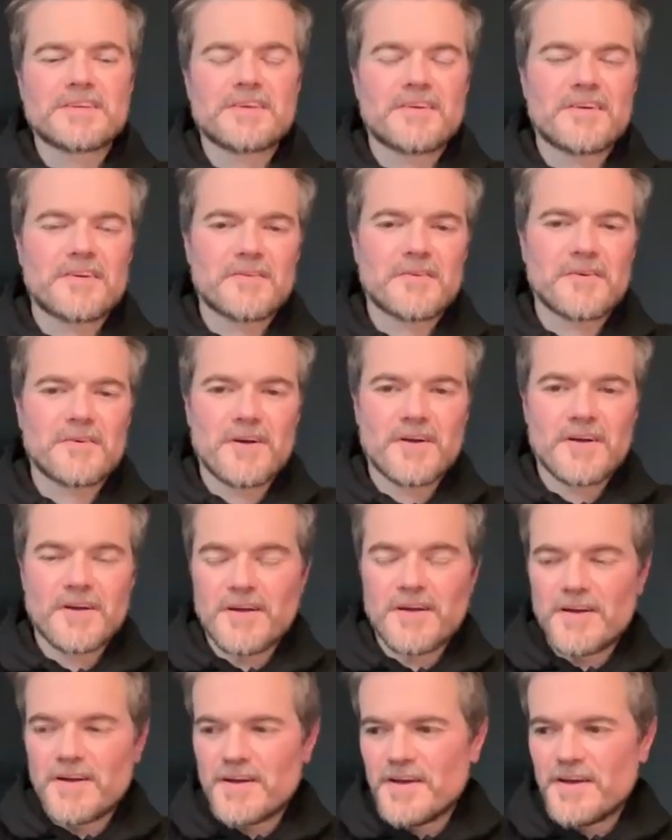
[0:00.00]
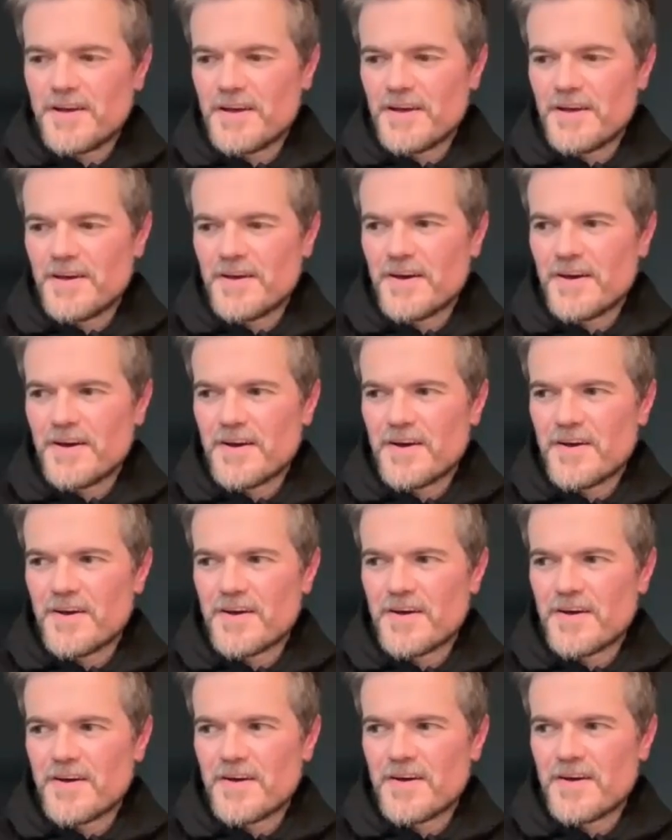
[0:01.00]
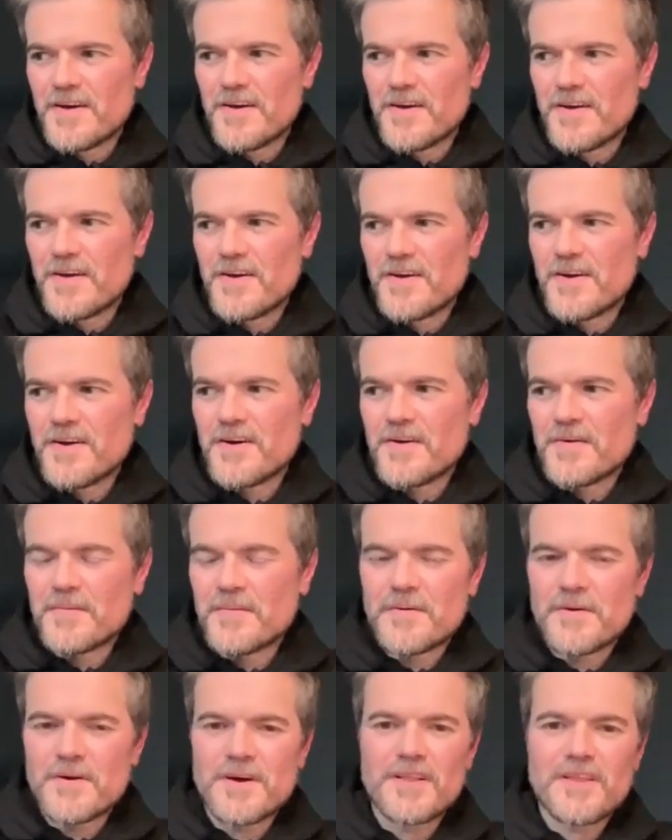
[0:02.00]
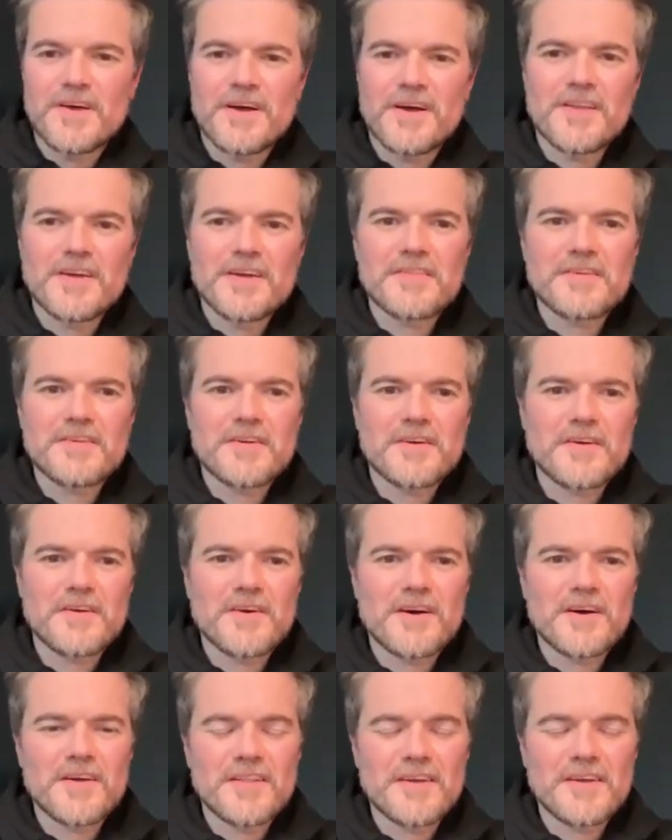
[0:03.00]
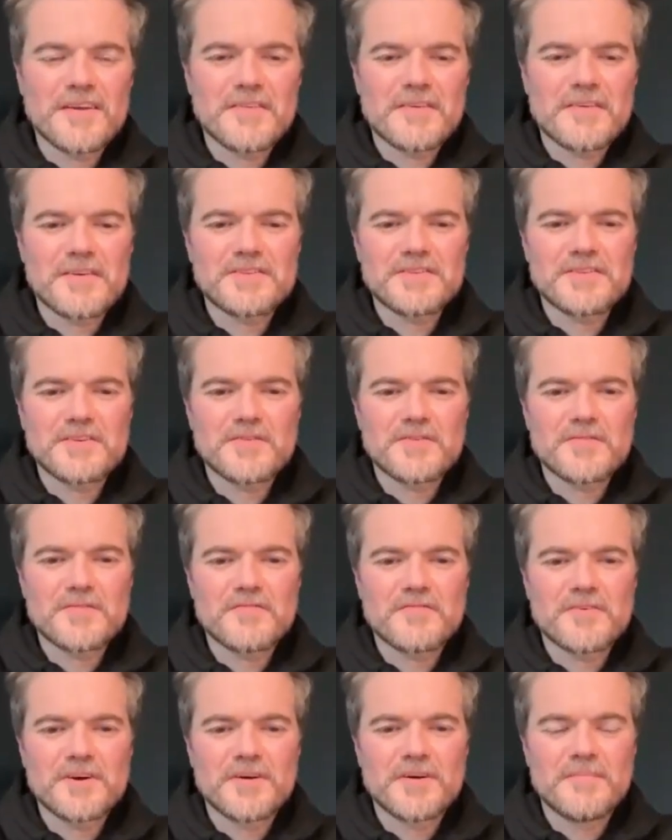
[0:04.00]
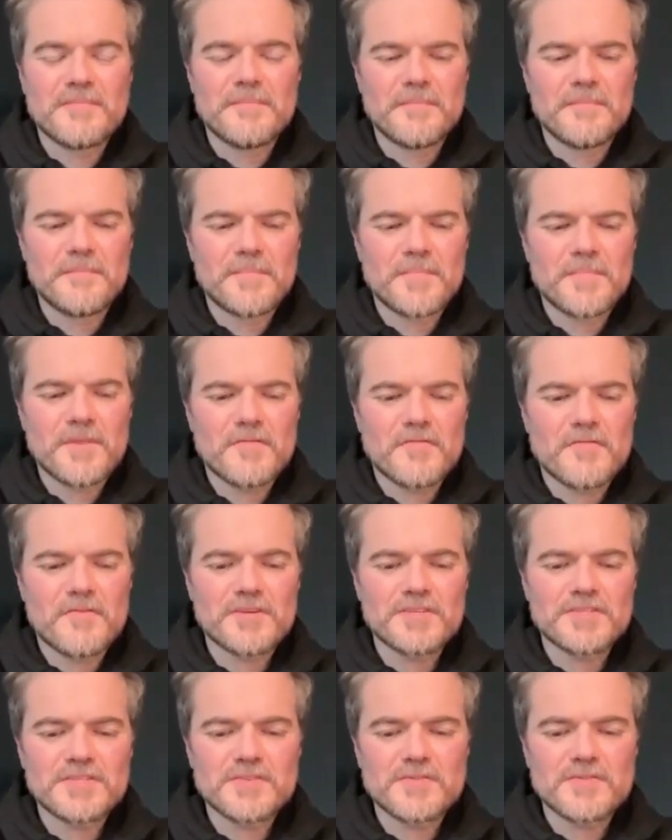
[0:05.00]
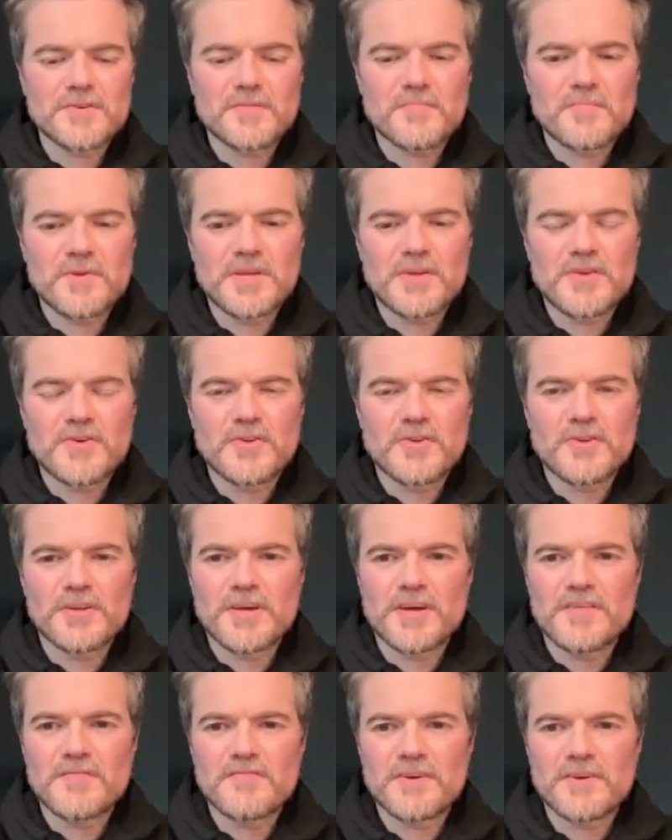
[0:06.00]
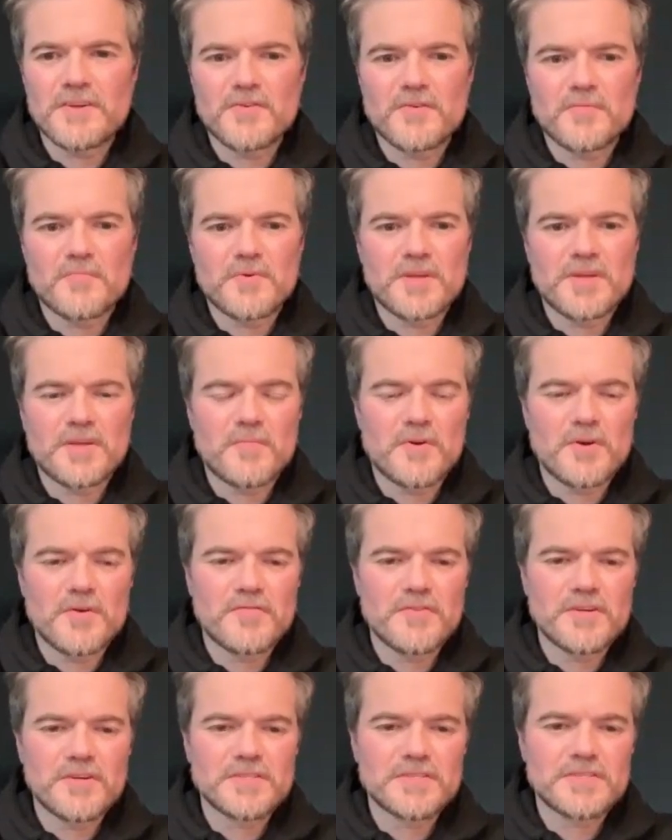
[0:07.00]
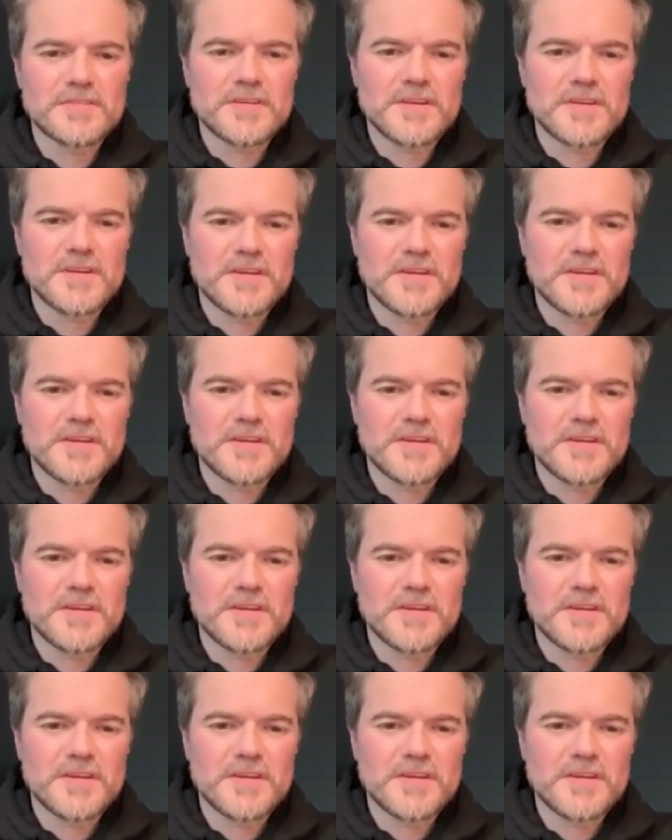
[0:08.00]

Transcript: say I like the idea of focusing on being good enough and not being perfect.